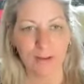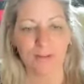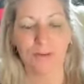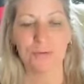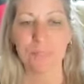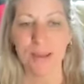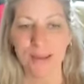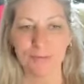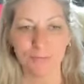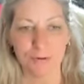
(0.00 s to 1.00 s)
They're
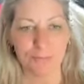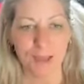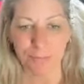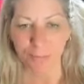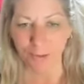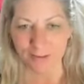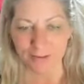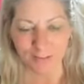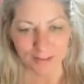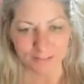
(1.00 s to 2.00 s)
made from that
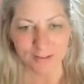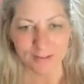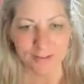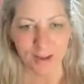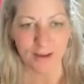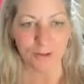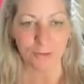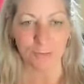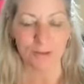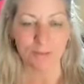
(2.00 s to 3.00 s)
place, that
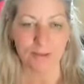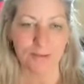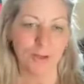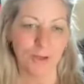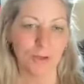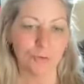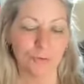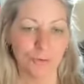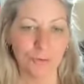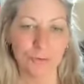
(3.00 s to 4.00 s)
desire within
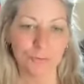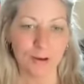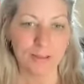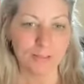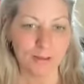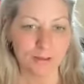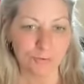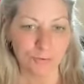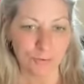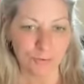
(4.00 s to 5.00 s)
to do the right
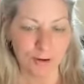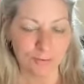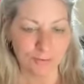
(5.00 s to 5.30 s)
things for the right